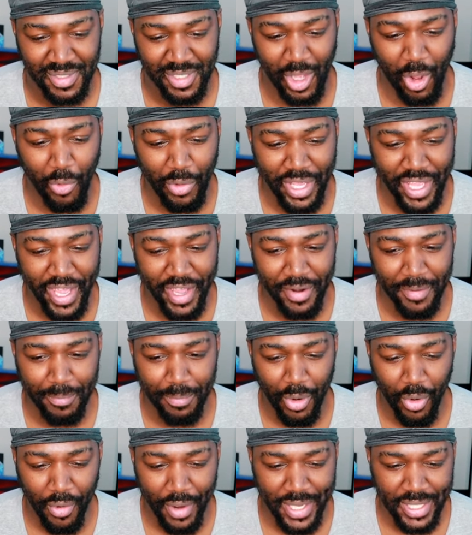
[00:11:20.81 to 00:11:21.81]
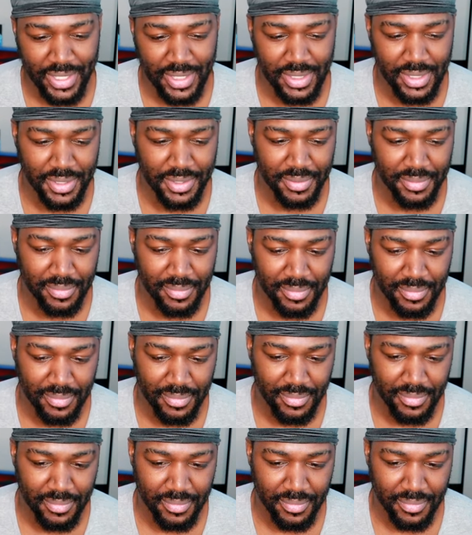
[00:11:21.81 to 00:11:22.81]
Go get him, boys! Your
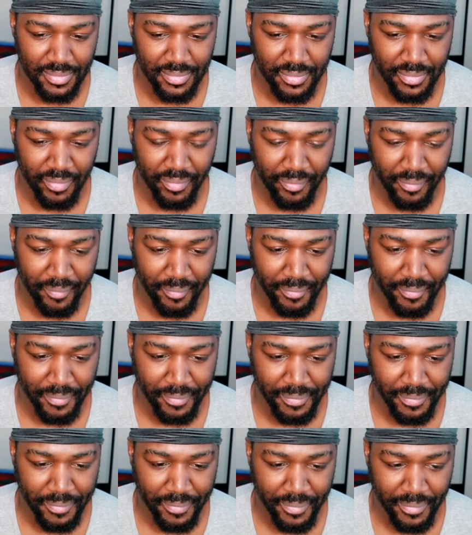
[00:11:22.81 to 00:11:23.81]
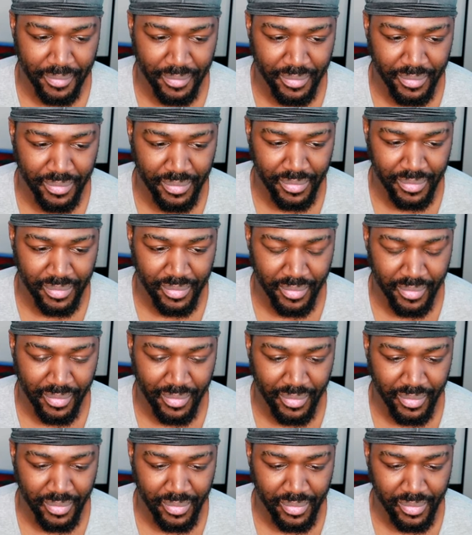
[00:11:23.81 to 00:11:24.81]
new move. Of course,
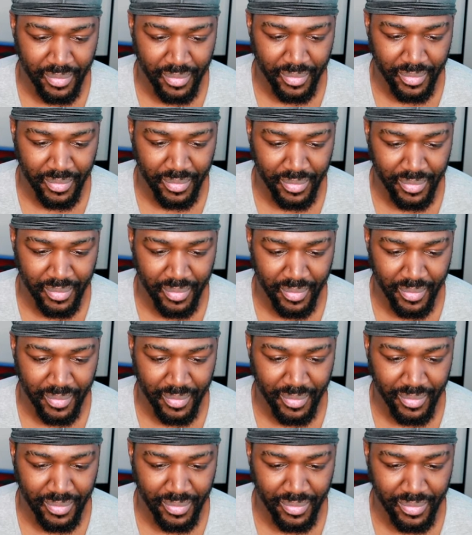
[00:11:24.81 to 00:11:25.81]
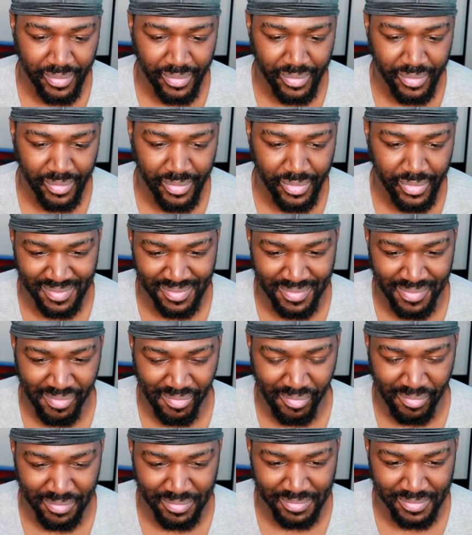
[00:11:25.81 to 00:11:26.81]
it's what the audience came for.
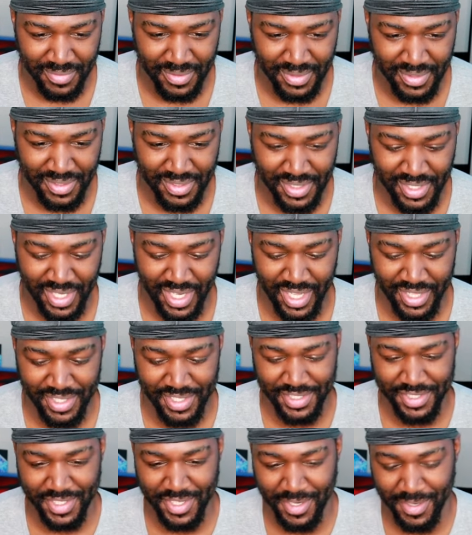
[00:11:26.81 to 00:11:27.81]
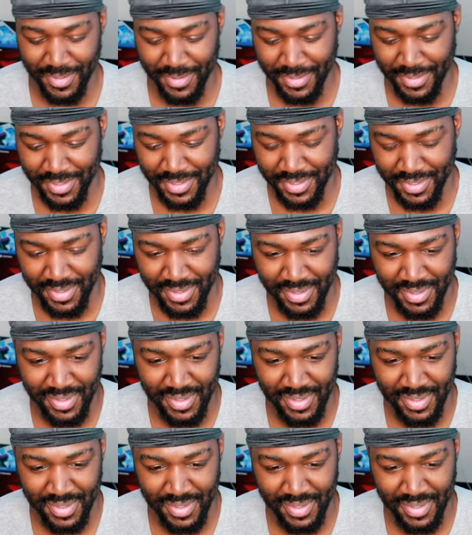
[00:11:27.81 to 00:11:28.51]
See how this goes.